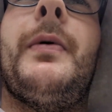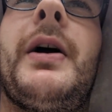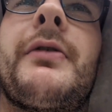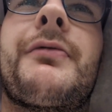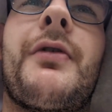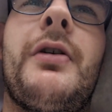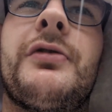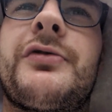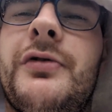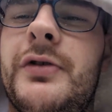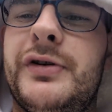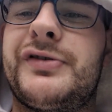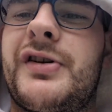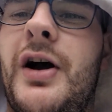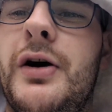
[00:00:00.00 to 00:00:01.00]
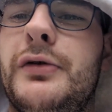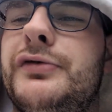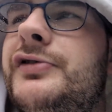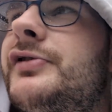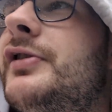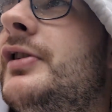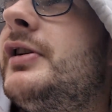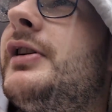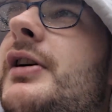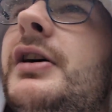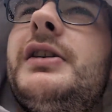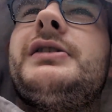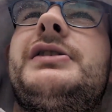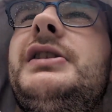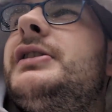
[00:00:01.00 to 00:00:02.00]
by a Rolls Royce Ghost.
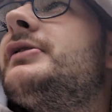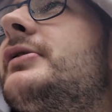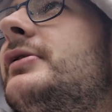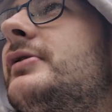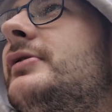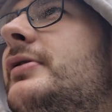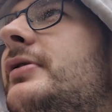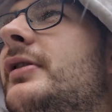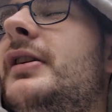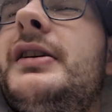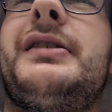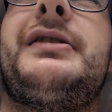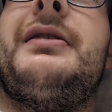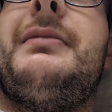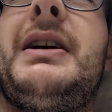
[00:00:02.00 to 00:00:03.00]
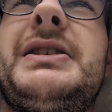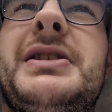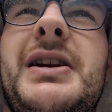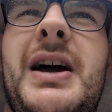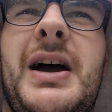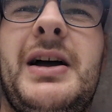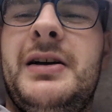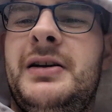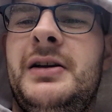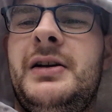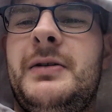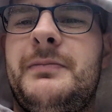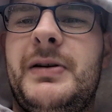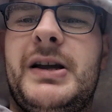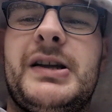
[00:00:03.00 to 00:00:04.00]
Jesus Christ, imagine that.
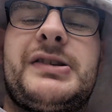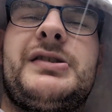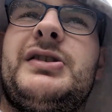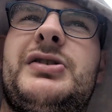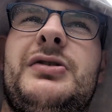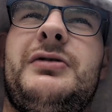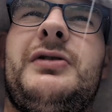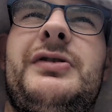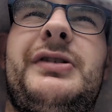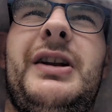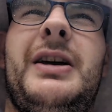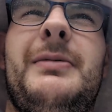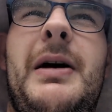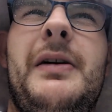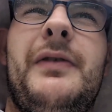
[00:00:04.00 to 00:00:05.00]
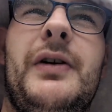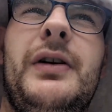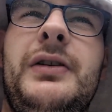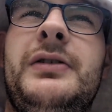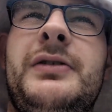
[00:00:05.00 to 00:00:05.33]
Biggest and shortest plane ever.